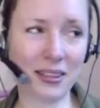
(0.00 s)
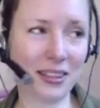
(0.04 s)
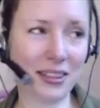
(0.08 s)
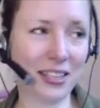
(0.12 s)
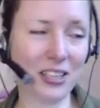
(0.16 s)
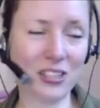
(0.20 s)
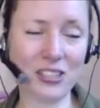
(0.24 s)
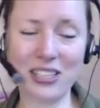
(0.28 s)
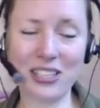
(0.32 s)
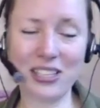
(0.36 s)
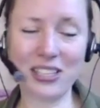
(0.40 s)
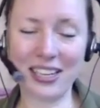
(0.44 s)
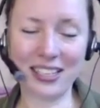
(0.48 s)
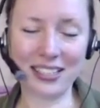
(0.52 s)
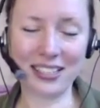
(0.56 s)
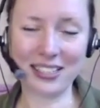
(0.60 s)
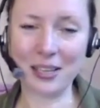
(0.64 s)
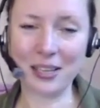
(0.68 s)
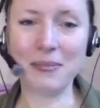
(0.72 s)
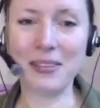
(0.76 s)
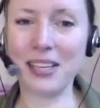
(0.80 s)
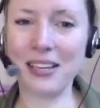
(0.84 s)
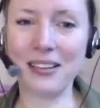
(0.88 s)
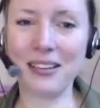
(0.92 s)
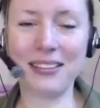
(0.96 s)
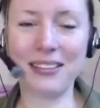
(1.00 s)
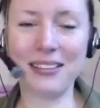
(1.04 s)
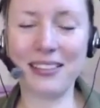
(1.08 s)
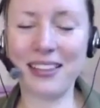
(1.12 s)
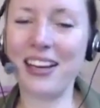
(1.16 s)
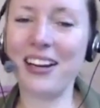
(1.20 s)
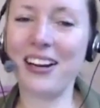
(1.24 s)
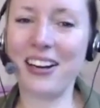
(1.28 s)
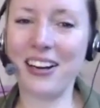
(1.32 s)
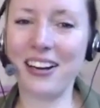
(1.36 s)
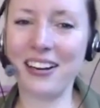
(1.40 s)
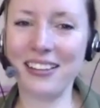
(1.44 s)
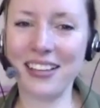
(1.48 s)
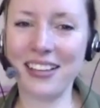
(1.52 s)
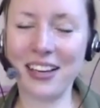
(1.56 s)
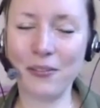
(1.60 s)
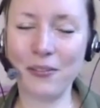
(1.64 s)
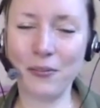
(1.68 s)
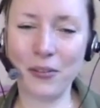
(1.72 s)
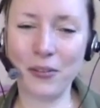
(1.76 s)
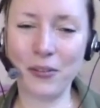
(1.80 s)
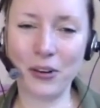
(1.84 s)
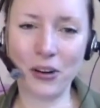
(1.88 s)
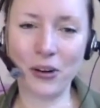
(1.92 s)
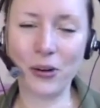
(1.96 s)
there's like something there that
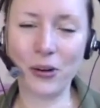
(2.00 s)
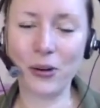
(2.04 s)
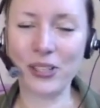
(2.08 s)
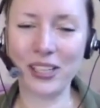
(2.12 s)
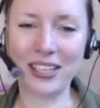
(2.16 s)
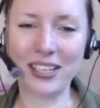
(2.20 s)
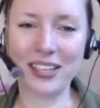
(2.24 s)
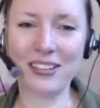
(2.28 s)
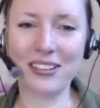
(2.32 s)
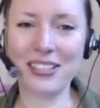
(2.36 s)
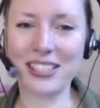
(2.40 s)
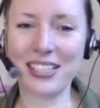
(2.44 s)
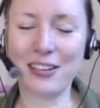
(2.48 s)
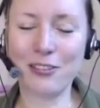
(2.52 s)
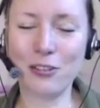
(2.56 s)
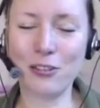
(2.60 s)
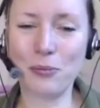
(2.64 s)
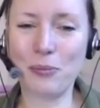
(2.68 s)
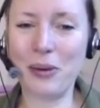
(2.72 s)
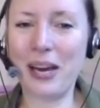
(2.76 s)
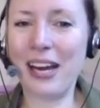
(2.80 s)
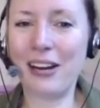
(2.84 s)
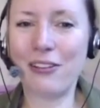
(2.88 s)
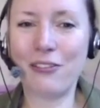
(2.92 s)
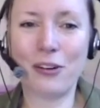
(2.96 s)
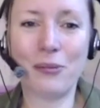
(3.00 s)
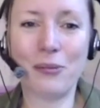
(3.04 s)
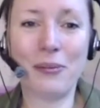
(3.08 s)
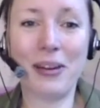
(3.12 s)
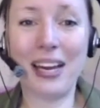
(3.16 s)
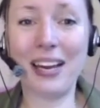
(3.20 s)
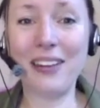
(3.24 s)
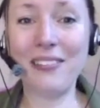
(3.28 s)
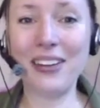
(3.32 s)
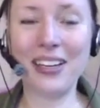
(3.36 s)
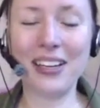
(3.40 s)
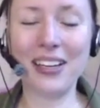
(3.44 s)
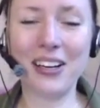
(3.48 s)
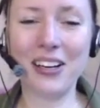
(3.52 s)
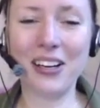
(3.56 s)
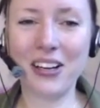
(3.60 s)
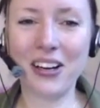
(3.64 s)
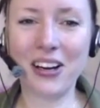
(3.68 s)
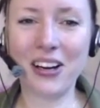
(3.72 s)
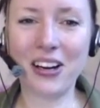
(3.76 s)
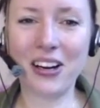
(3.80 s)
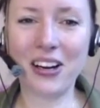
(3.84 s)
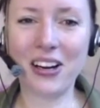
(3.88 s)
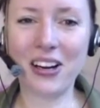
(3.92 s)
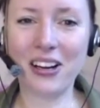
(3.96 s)
we're holding ourselves back from having it
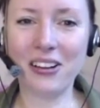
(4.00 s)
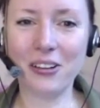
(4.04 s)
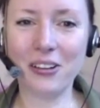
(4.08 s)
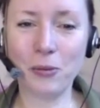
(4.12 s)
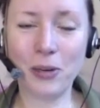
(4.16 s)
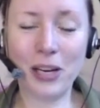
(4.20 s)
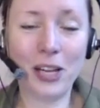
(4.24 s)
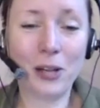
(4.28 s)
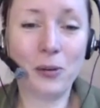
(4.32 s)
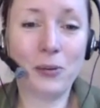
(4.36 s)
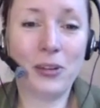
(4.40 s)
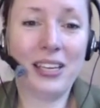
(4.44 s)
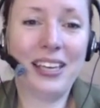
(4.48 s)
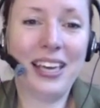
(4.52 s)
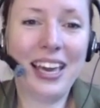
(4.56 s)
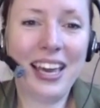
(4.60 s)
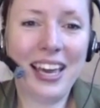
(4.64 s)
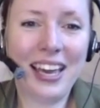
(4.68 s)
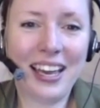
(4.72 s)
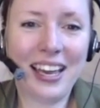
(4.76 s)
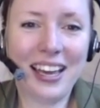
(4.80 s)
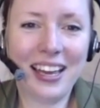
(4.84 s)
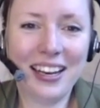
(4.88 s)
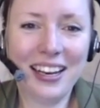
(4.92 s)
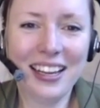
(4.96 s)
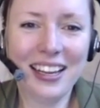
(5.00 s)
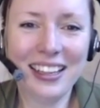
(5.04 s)
all while we can.